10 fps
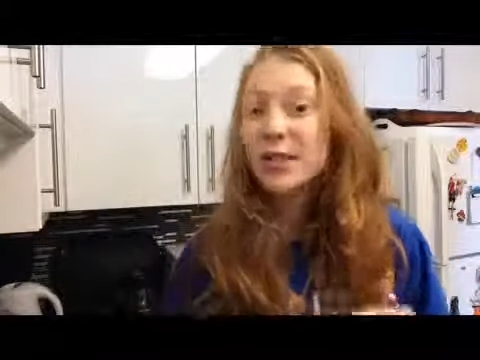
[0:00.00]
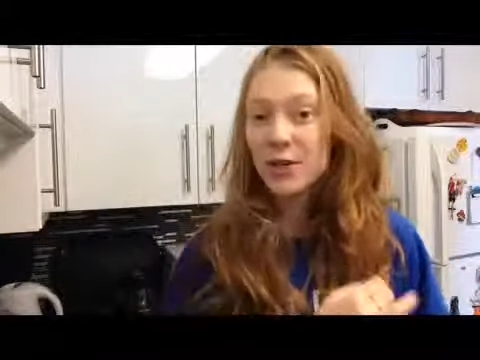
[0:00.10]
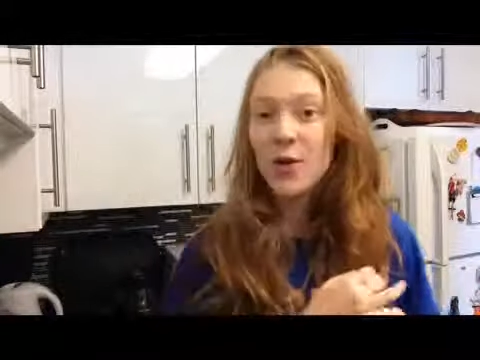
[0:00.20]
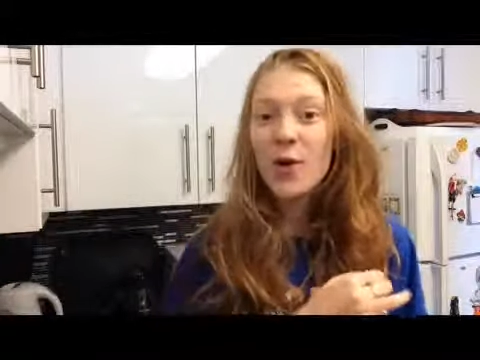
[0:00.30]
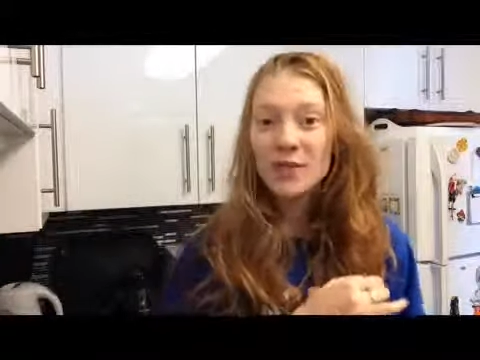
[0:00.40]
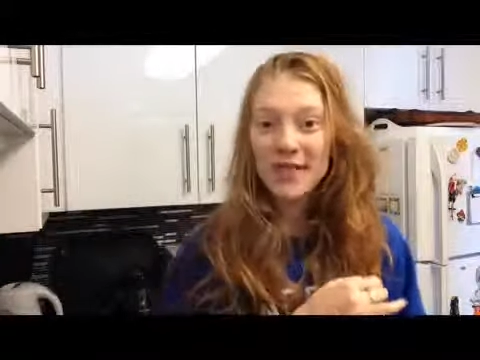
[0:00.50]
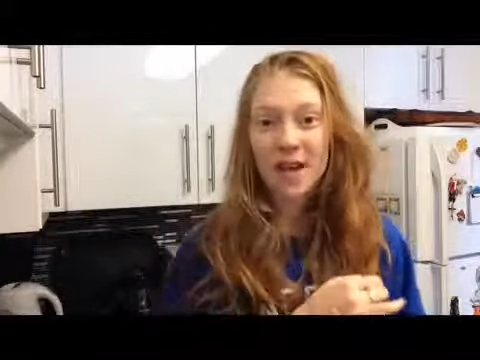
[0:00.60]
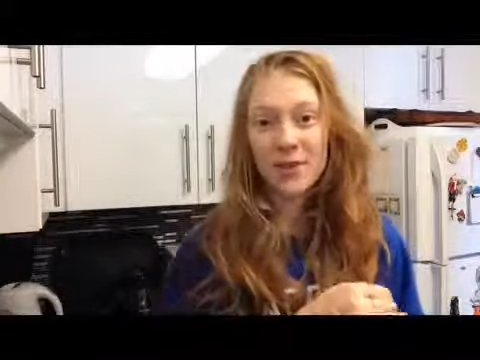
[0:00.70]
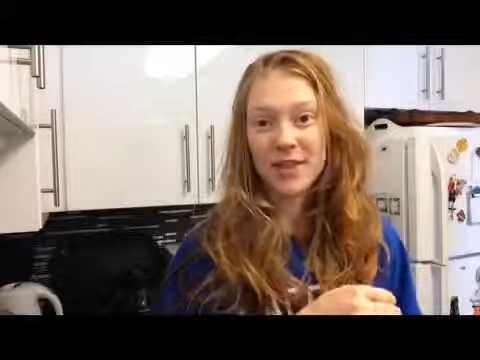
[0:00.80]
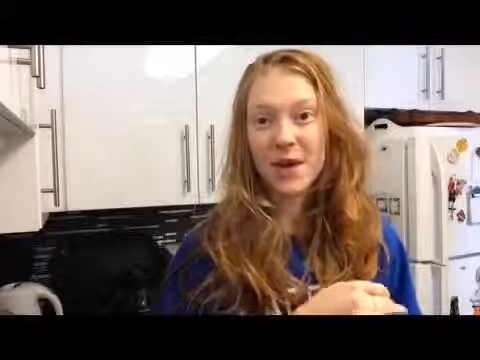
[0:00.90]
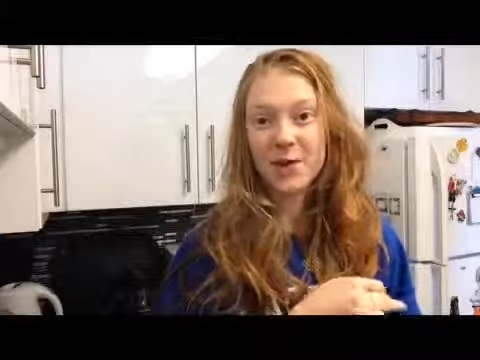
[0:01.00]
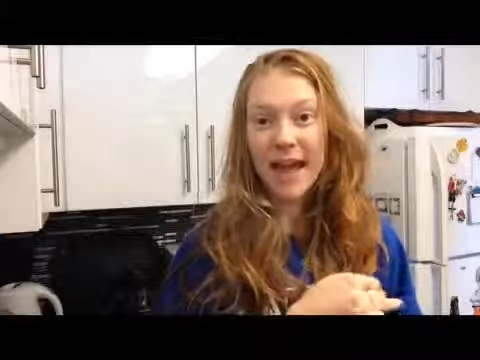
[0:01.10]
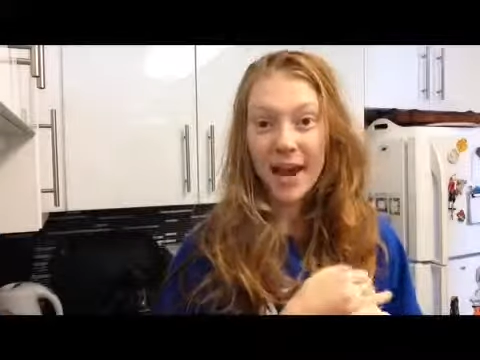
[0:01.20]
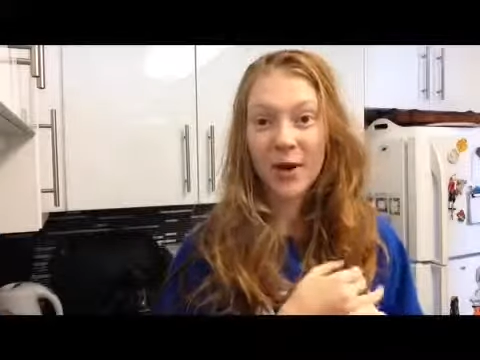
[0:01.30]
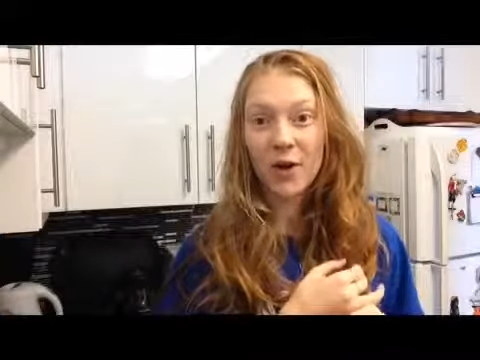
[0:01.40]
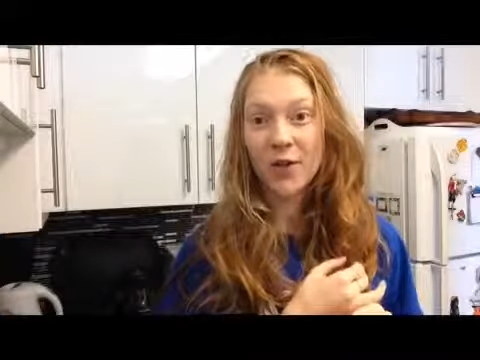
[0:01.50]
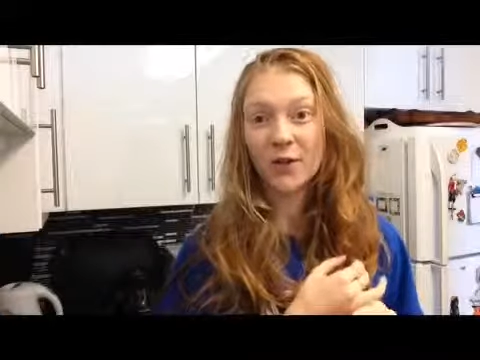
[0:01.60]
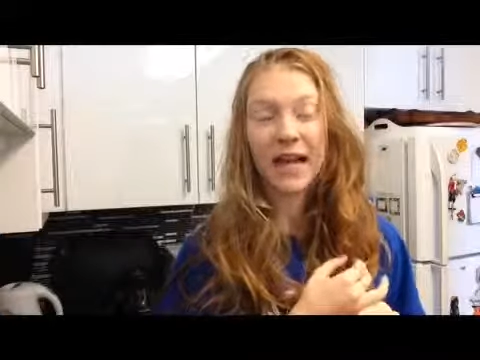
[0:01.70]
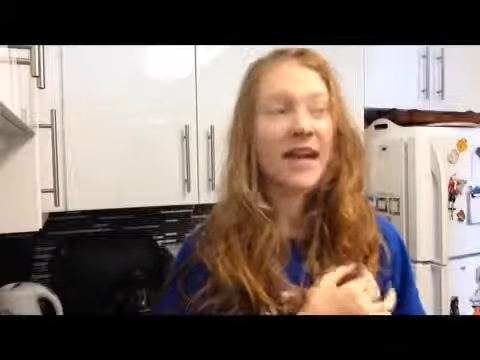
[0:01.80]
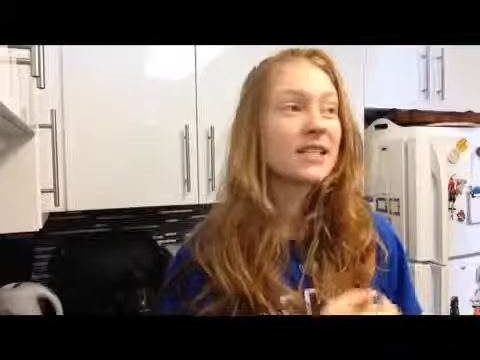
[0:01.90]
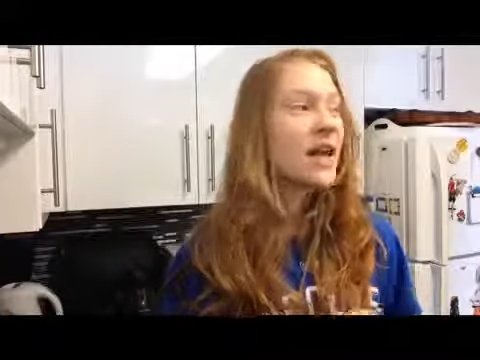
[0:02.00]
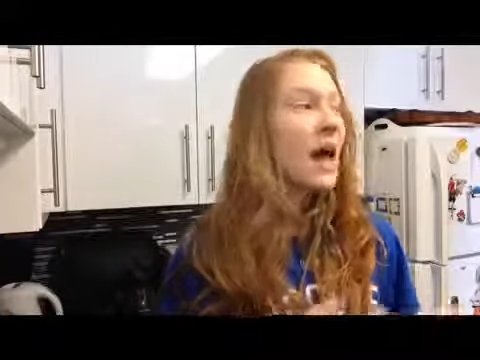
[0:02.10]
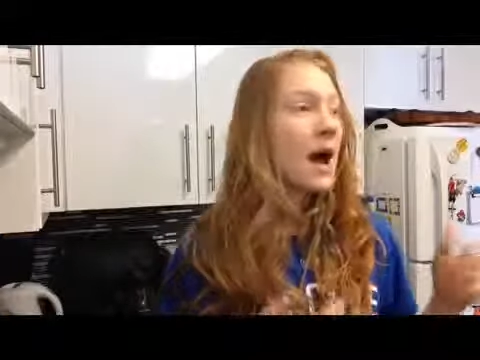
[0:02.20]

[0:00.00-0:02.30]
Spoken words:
to go outside without hair on their legs,